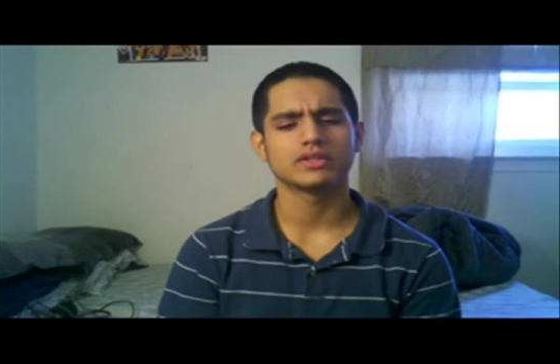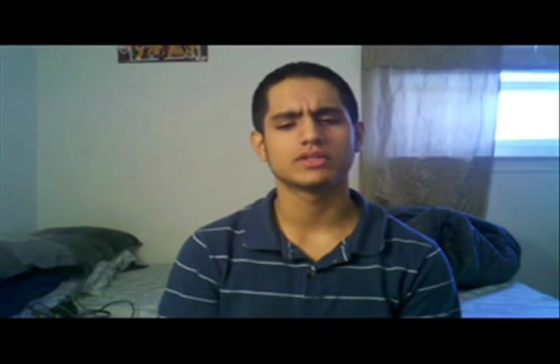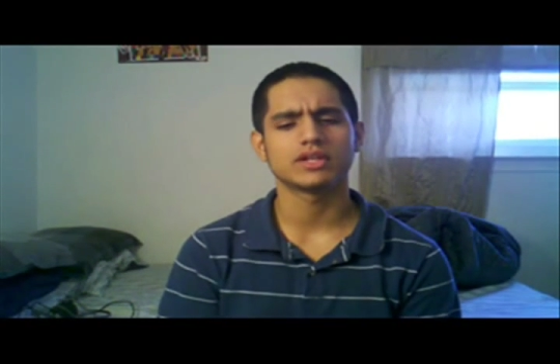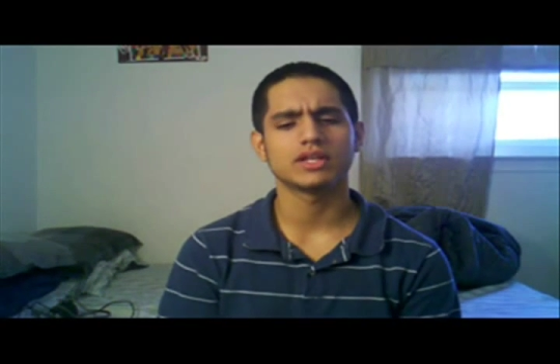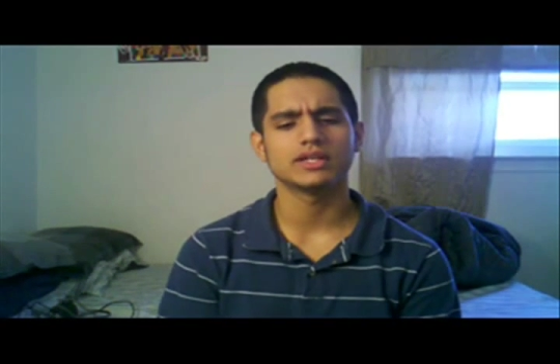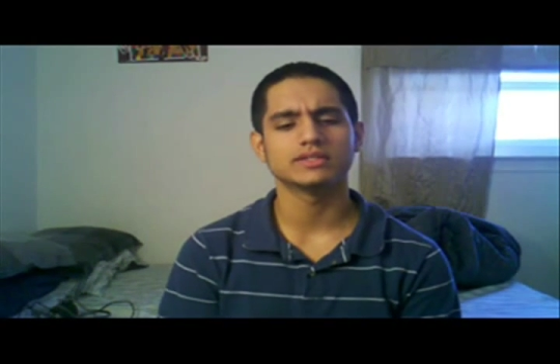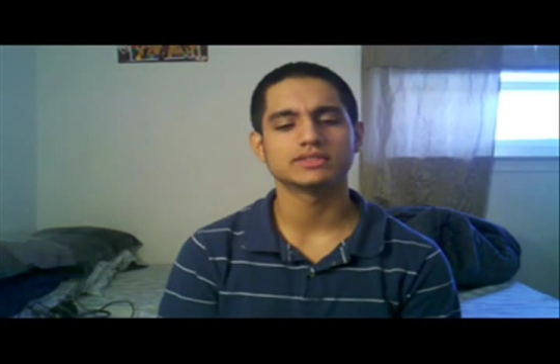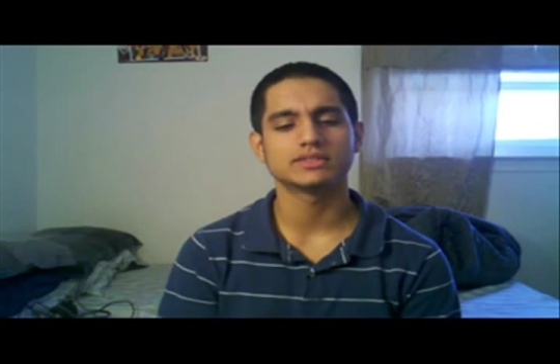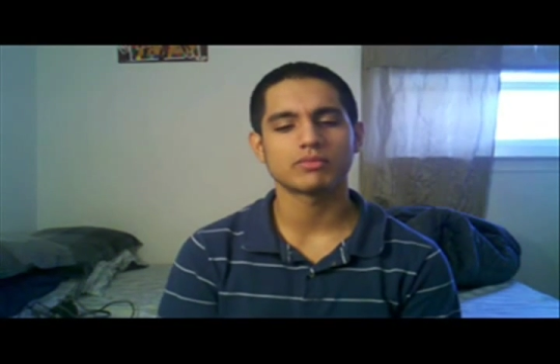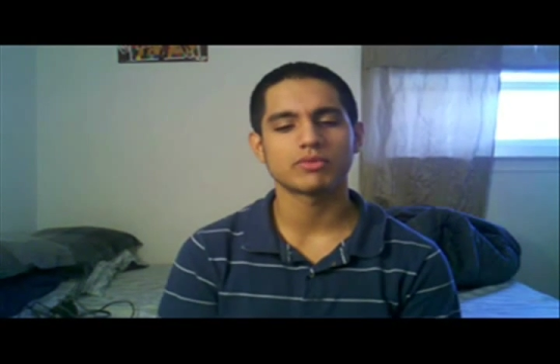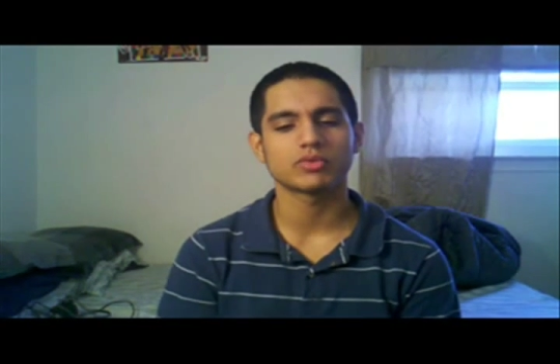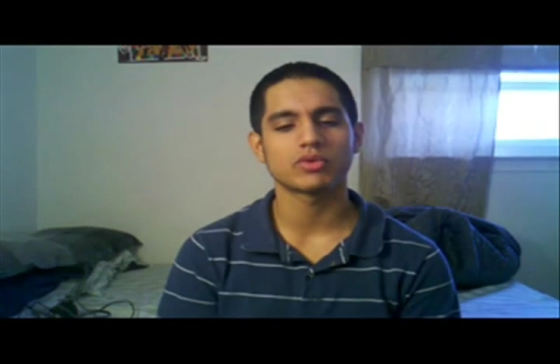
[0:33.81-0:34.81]
and I think
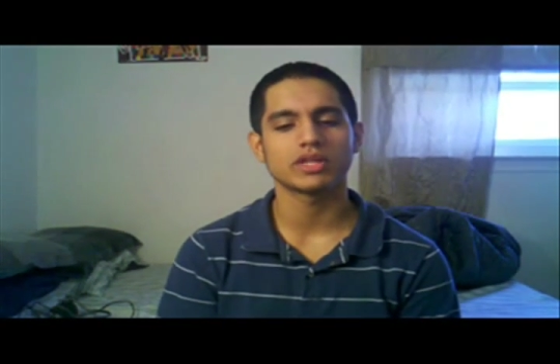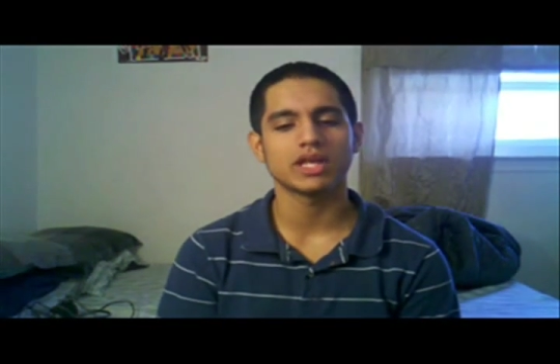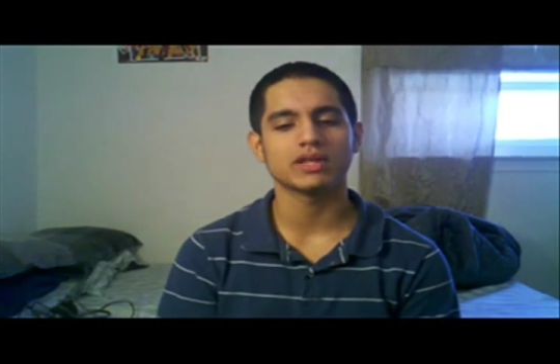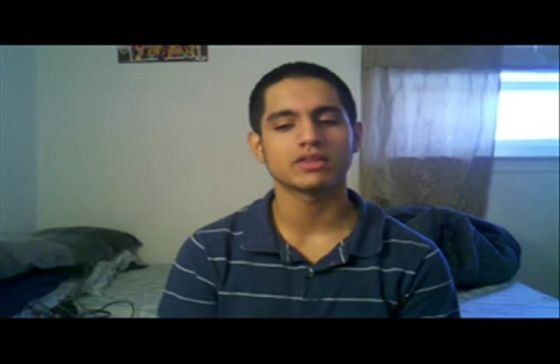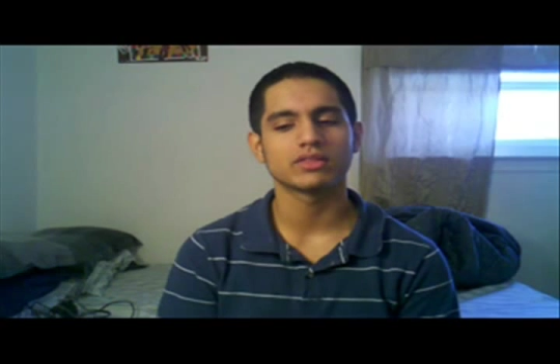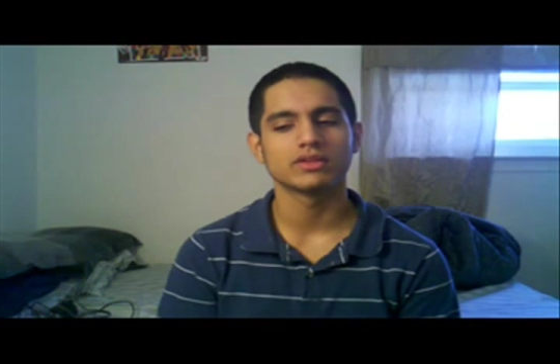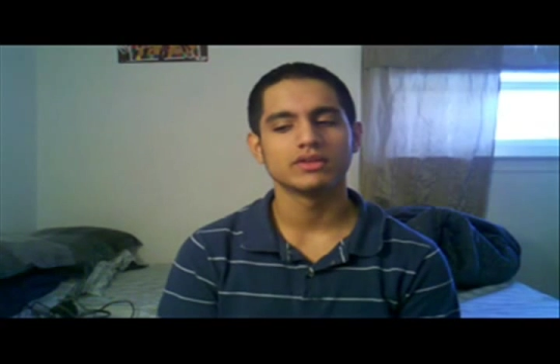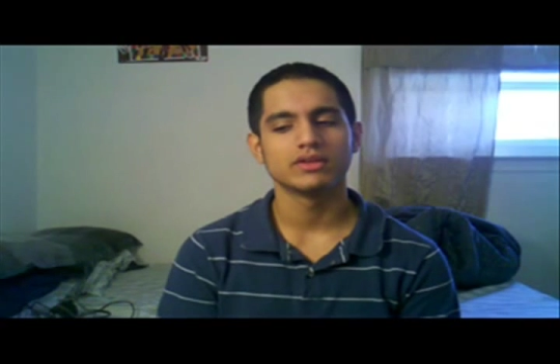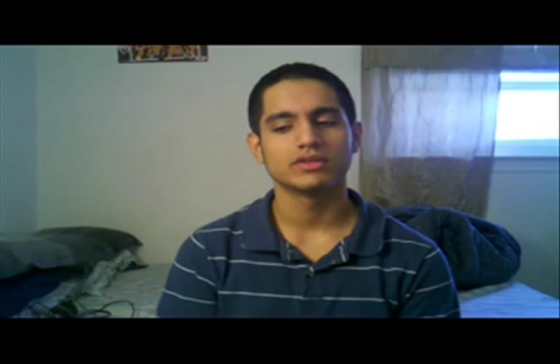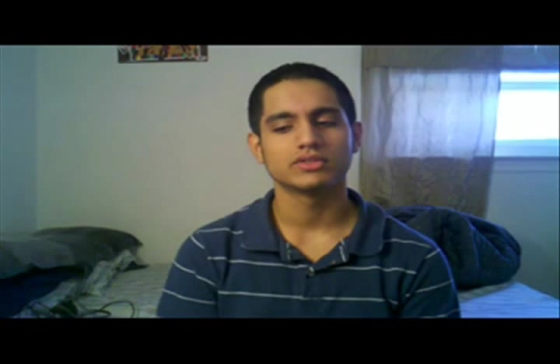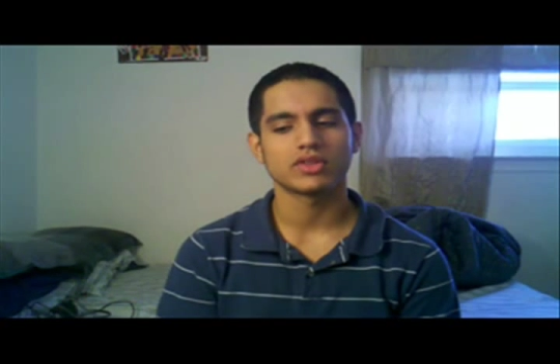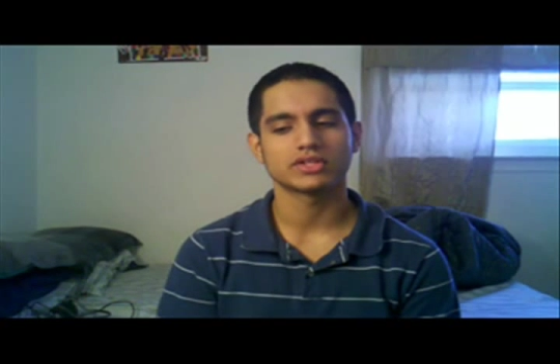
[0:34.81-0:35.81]
today is December 28th,